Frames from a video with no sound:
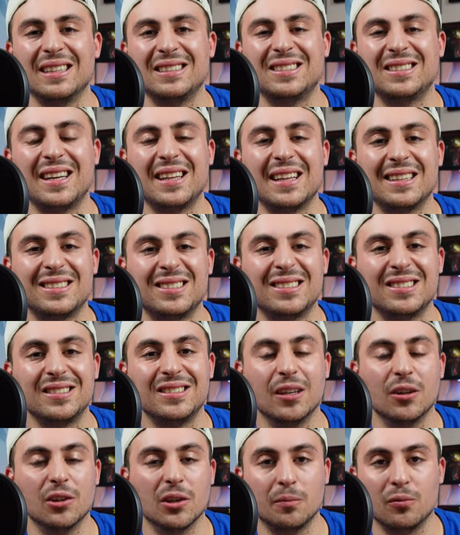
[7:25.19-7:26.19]
and I'd say that's
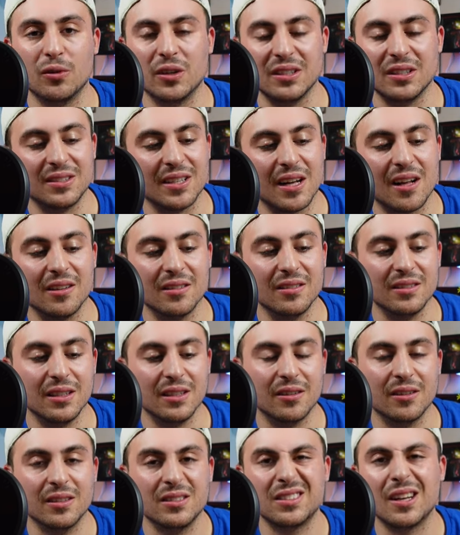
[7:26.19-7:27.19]
still a pretty
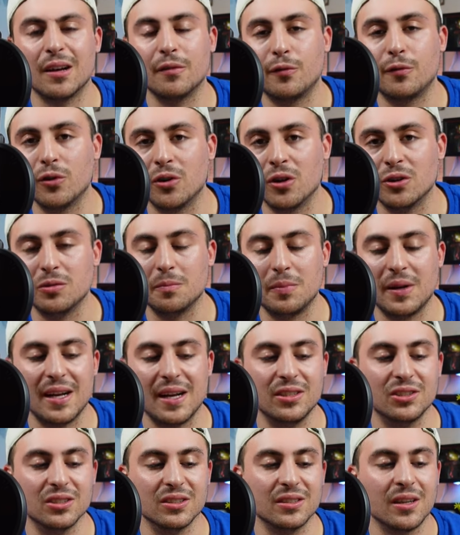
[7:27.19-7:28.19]
solid deal. It's got 400
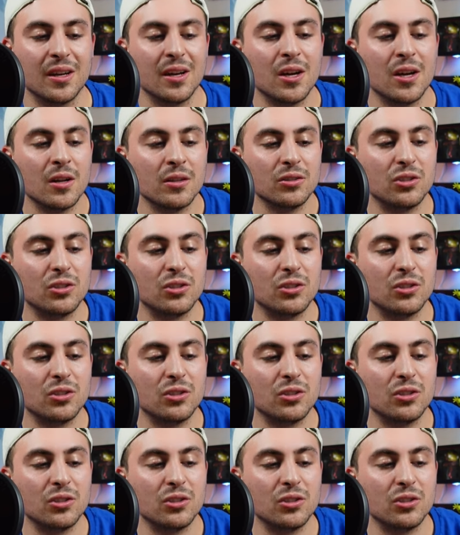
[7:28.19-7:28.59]
pages.